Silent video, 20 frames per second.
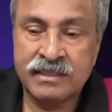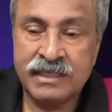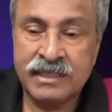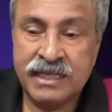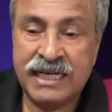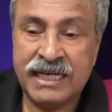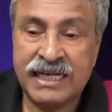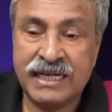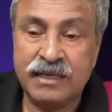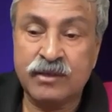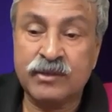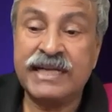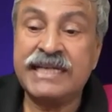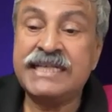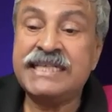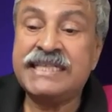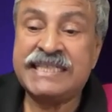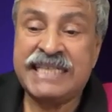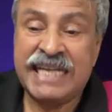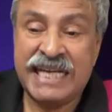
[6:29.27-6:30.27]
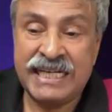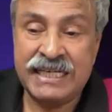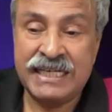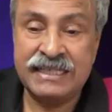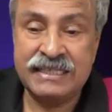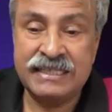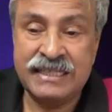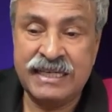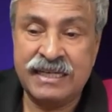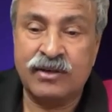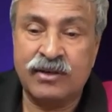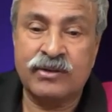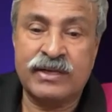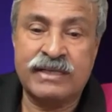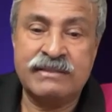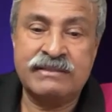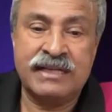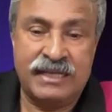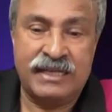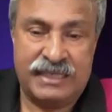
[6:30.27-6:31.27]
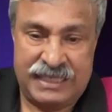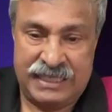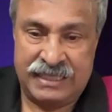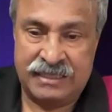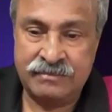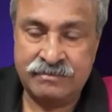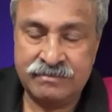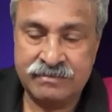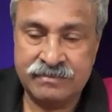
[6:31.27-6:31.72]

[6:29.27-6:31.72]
interleukin 10, interleukin 13,